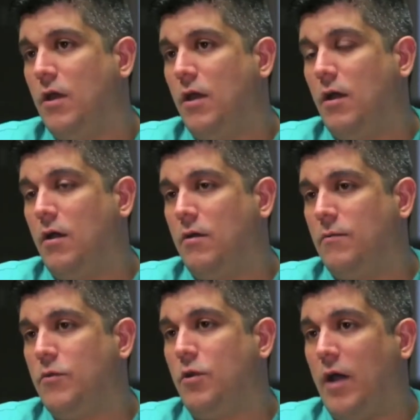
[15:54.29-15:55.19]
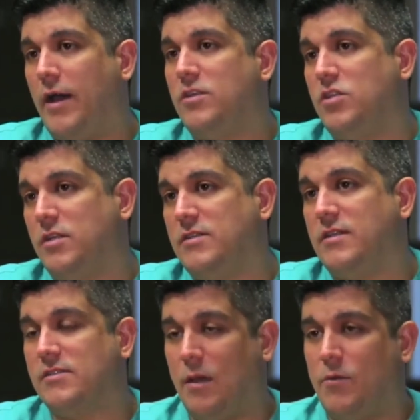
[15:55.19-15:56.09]
hygiene and
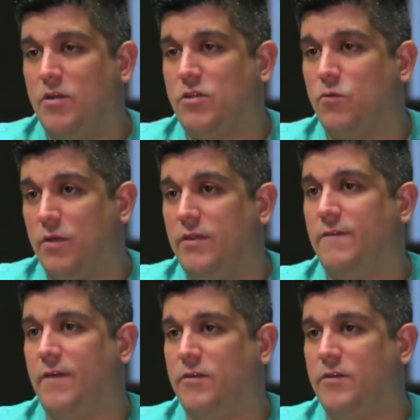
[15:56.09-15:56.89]
decontamination within the fire